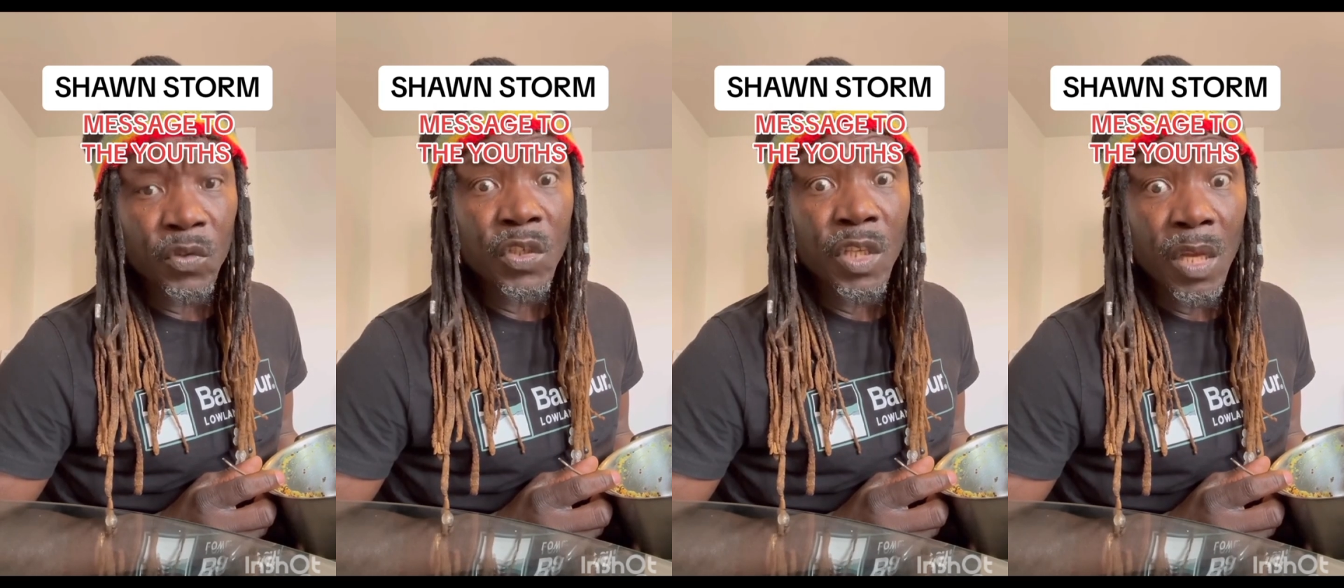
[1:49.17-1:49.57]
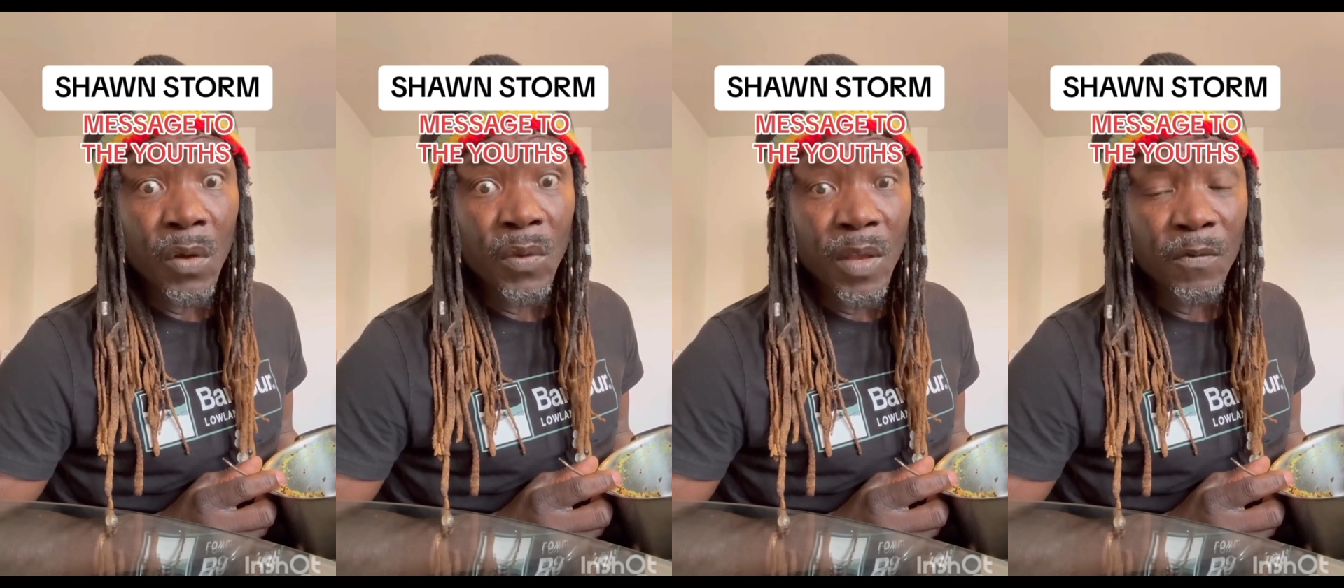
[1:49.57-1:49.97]
stay
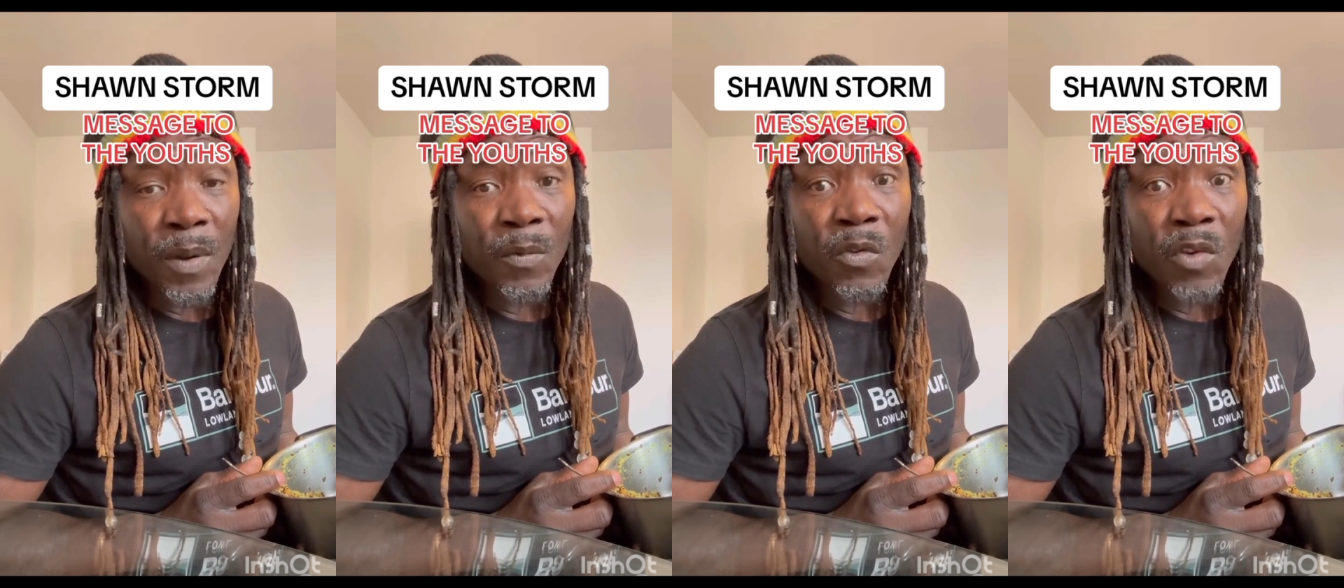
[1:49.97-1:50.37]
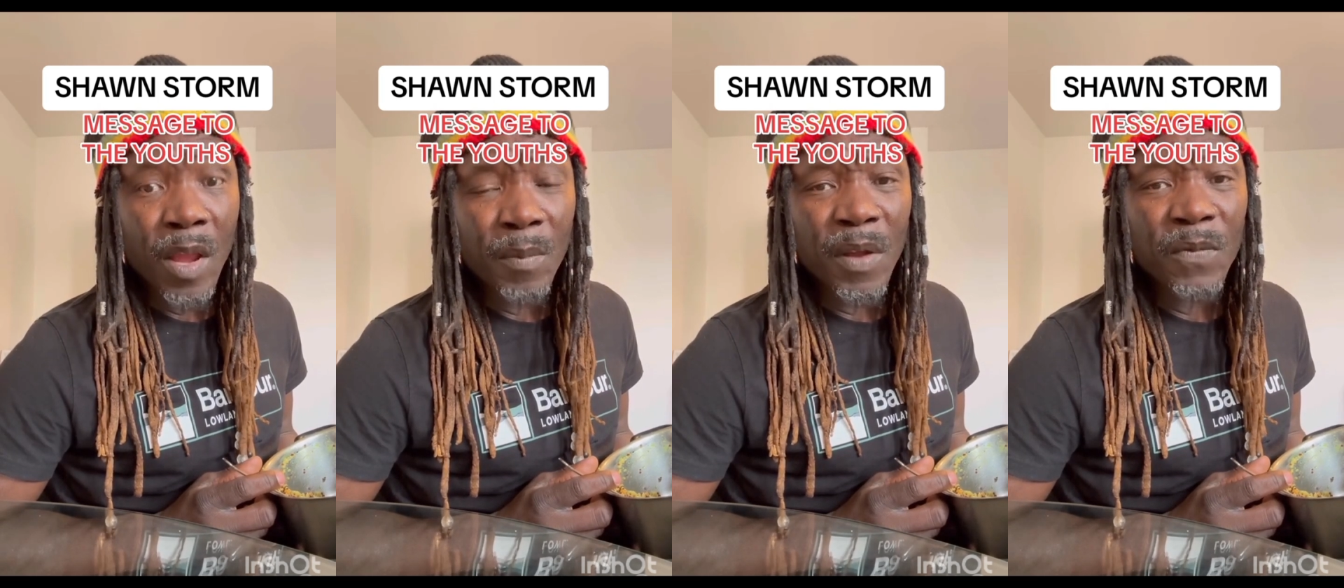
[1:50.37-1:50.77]
away from
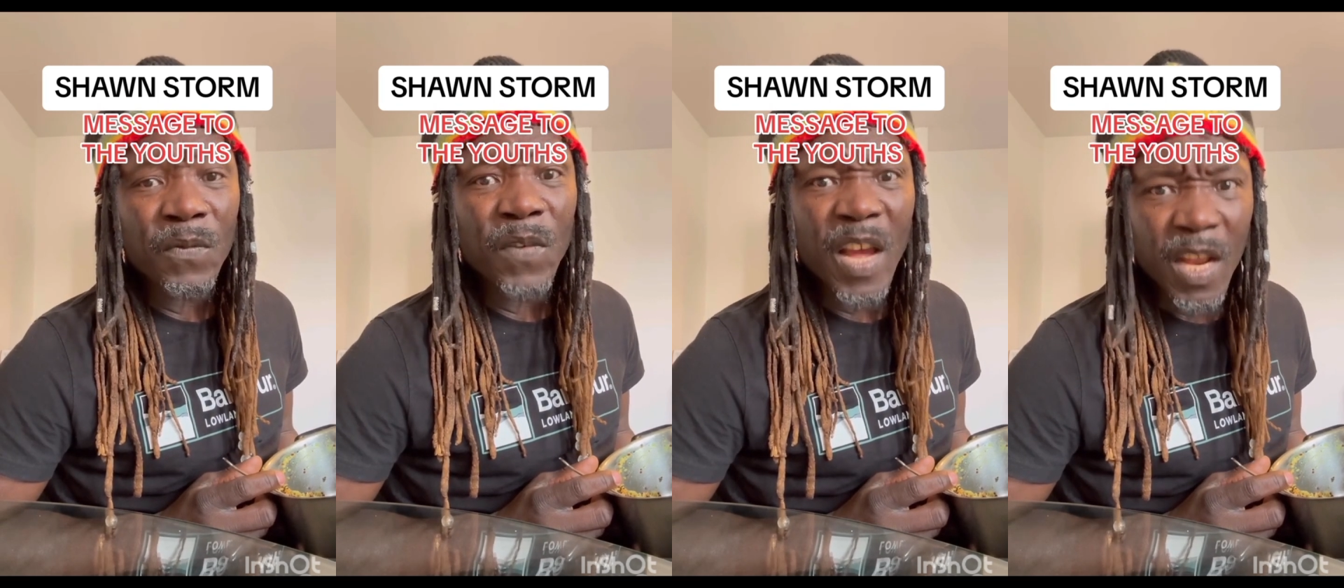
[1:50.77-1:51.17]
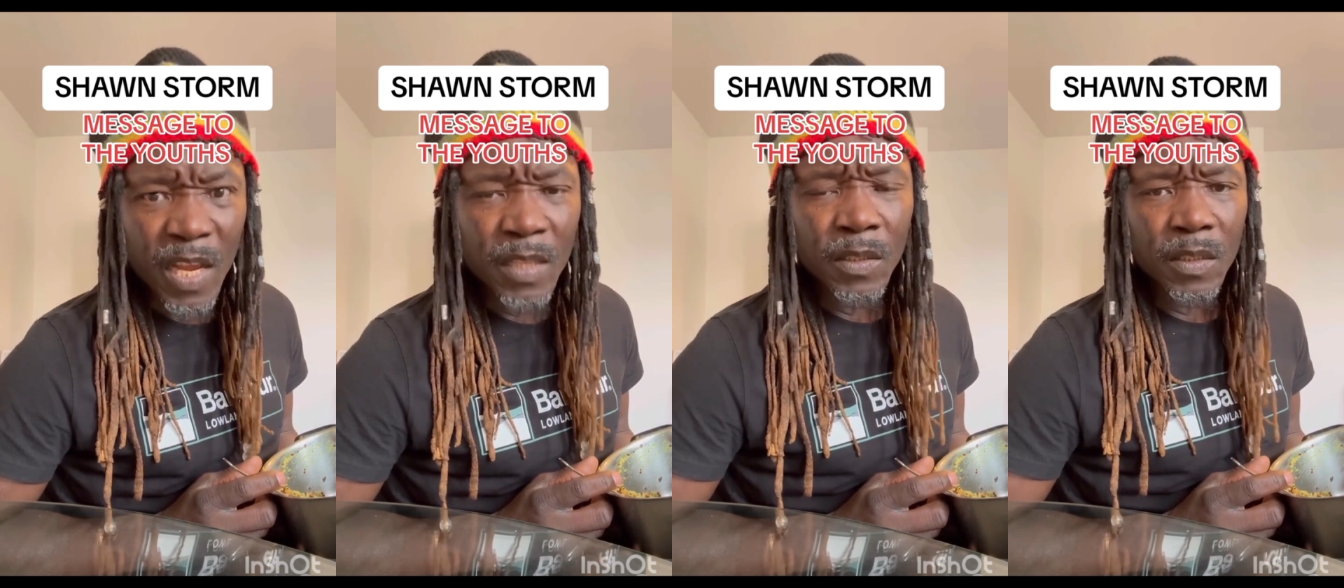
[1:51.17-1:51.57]
crime and
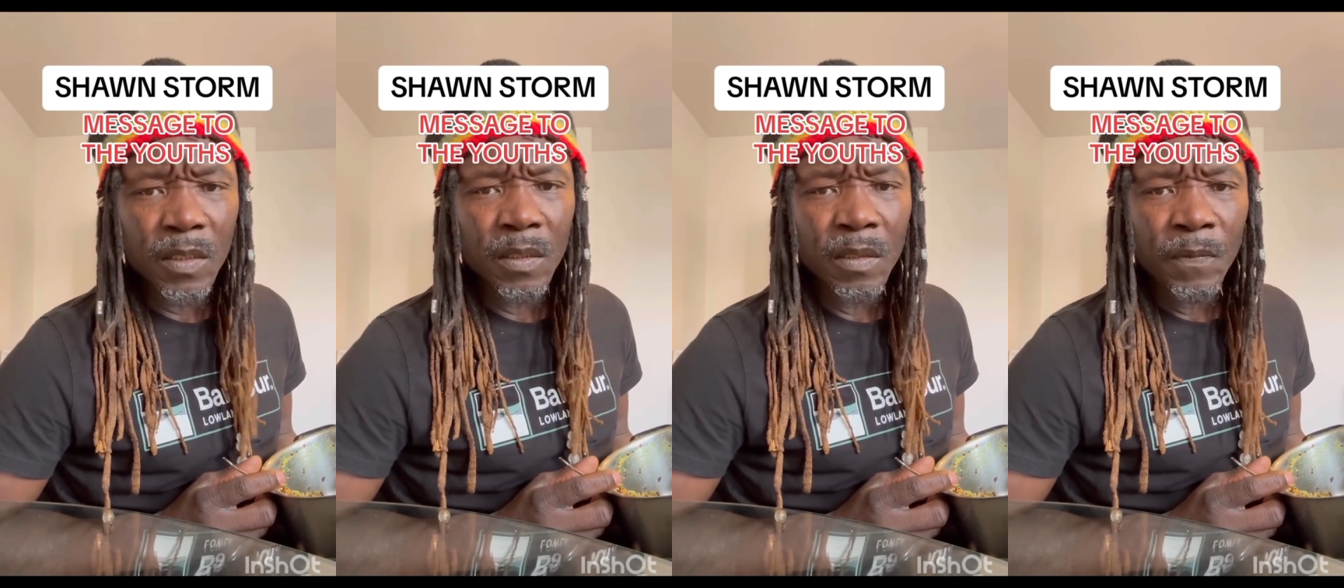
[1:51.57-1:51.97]
violence,